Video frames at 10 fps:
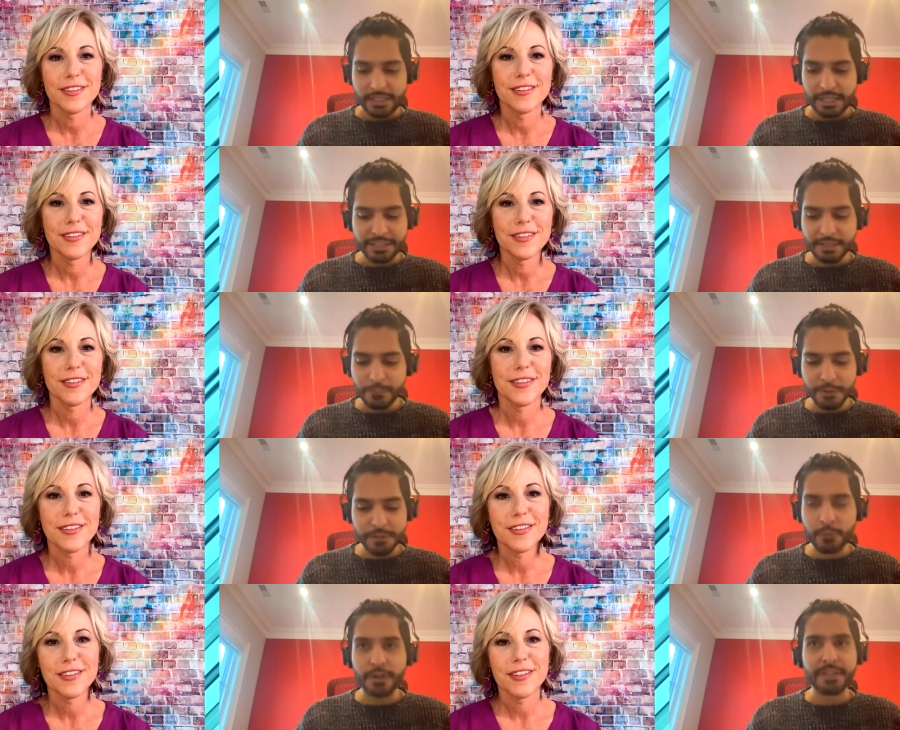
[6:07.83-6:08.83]
Speaker 1: I think the most
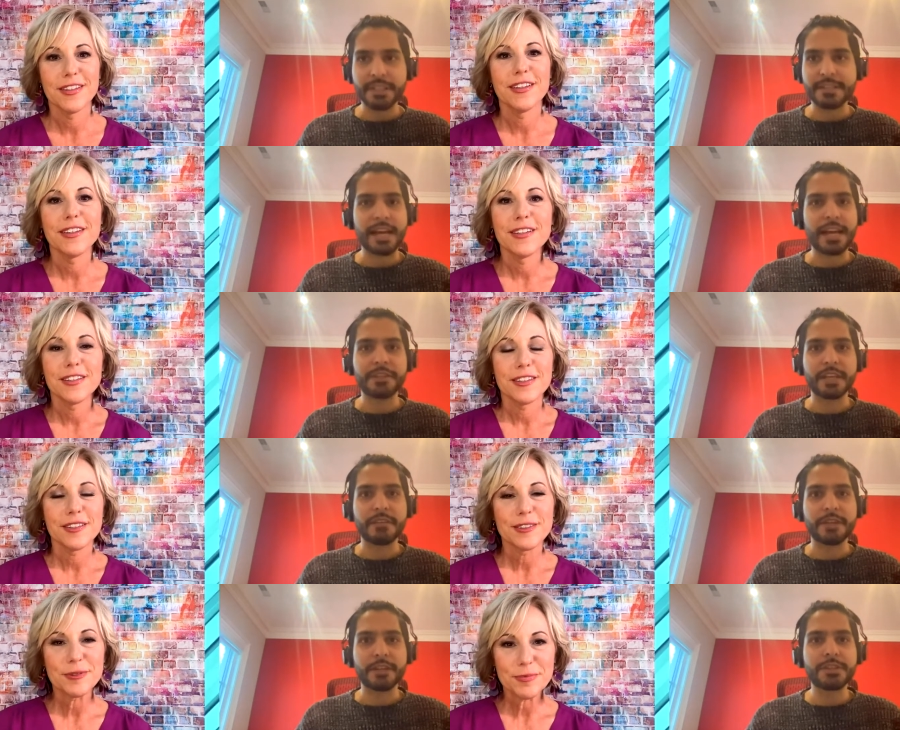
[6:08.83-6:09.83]
important thing is having
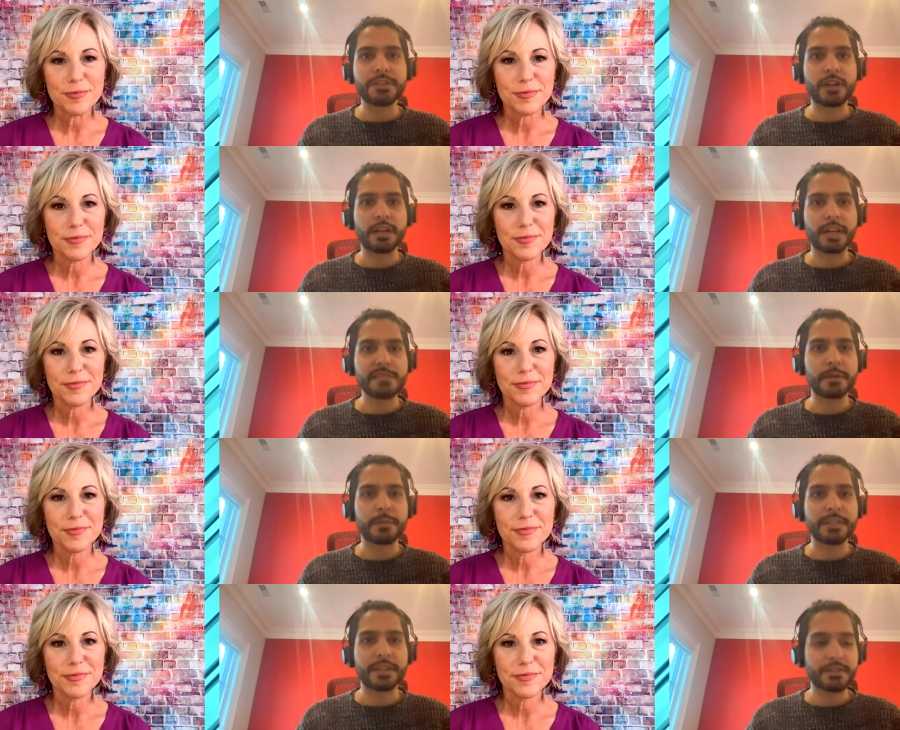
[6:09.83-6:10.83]
a very strong
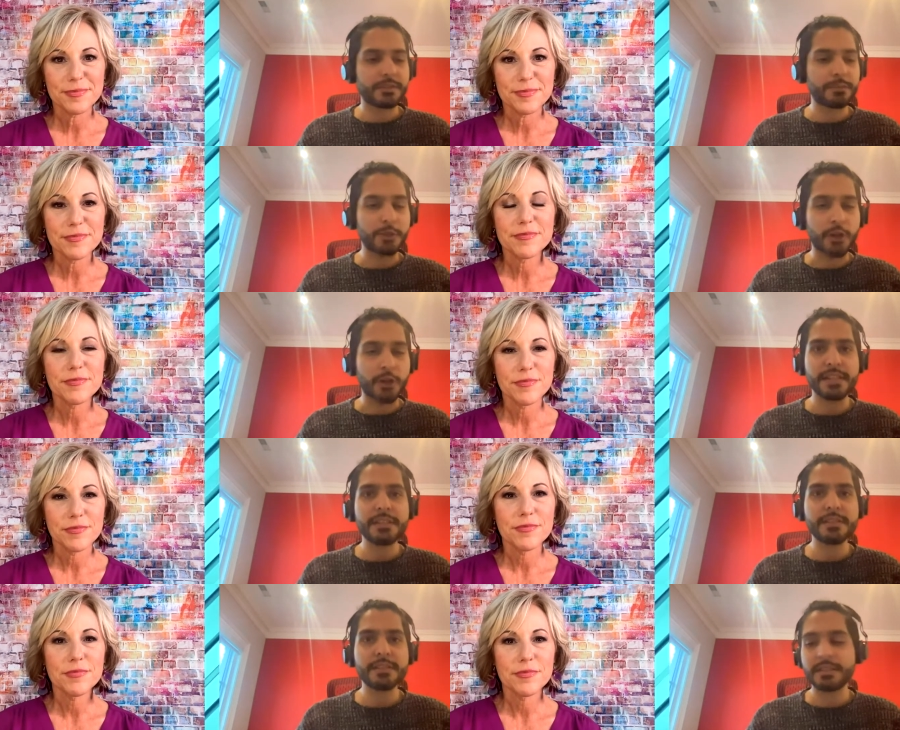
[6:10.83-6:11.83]
experimentation
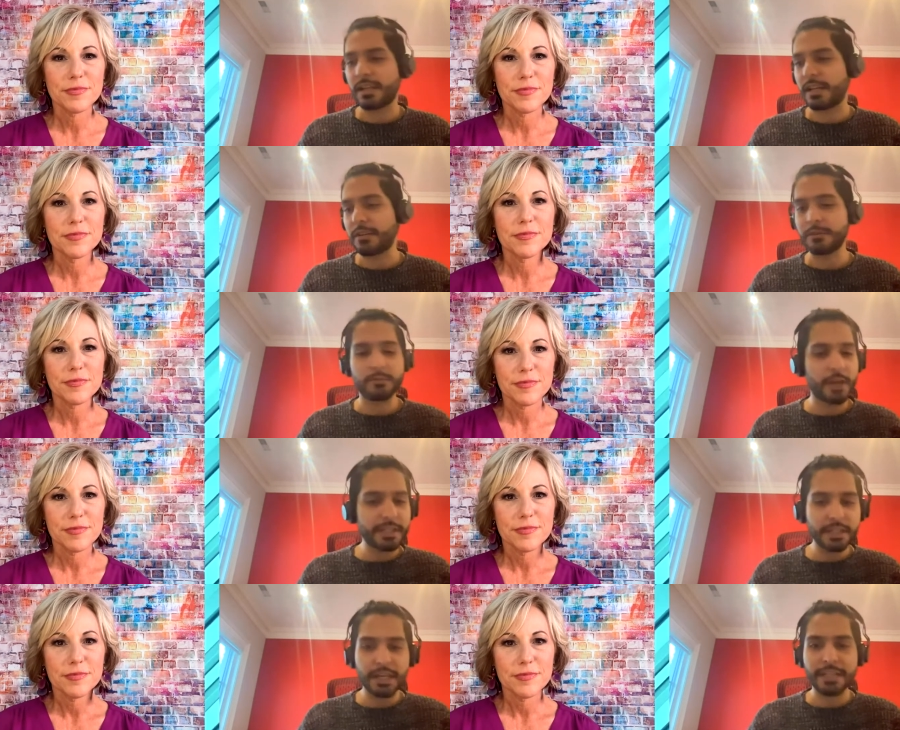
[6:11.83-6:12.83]
process. Uh,
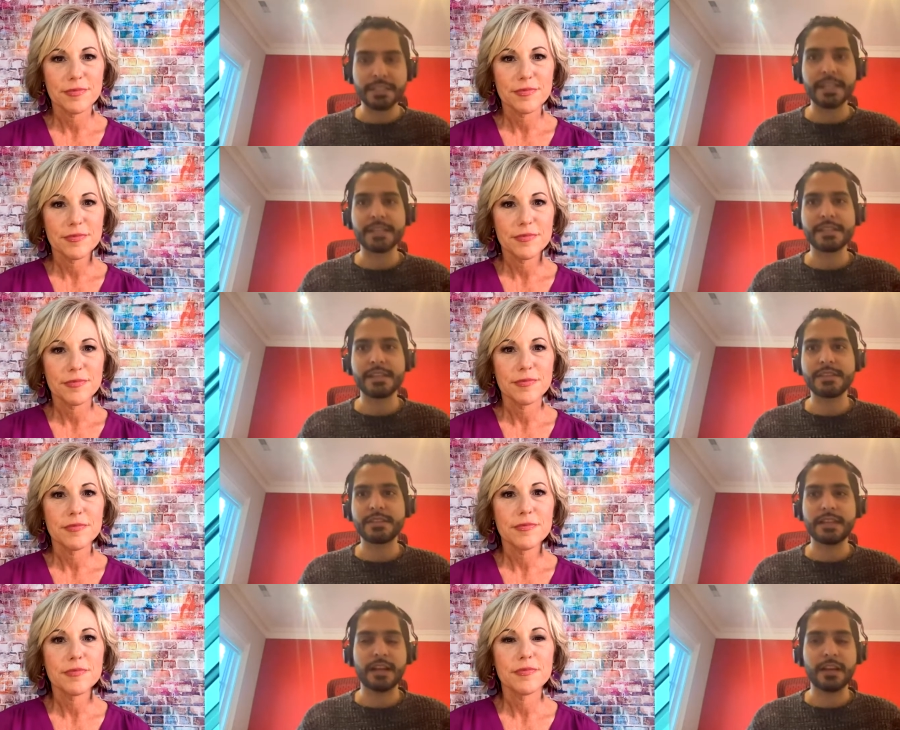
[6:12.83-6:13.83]
run ideas
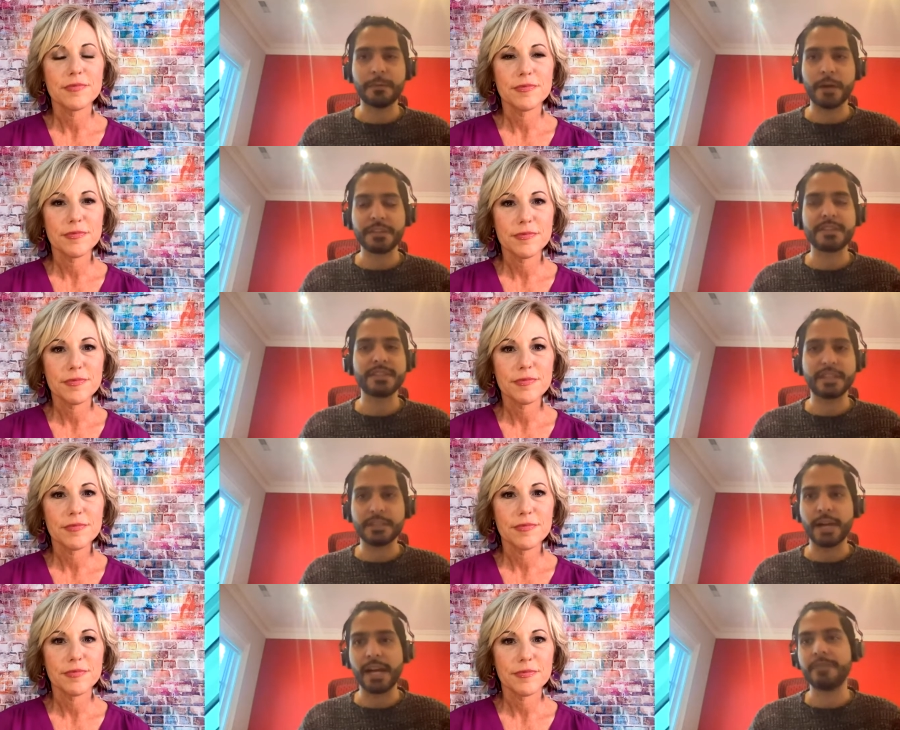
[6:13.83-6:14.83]
as, as, hypotheses that
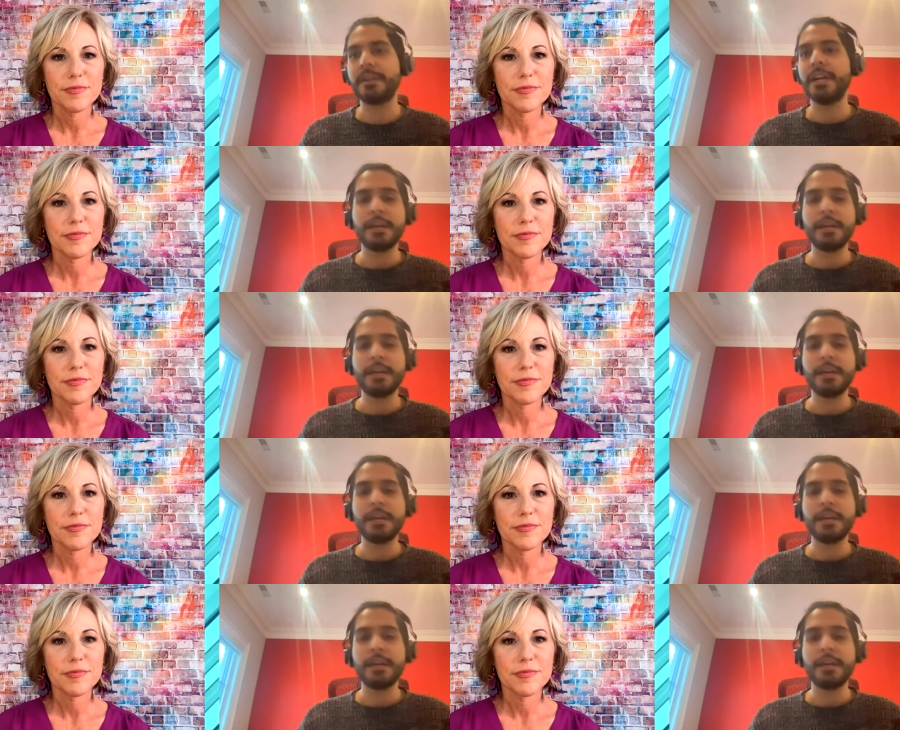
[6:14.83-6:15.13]
you have.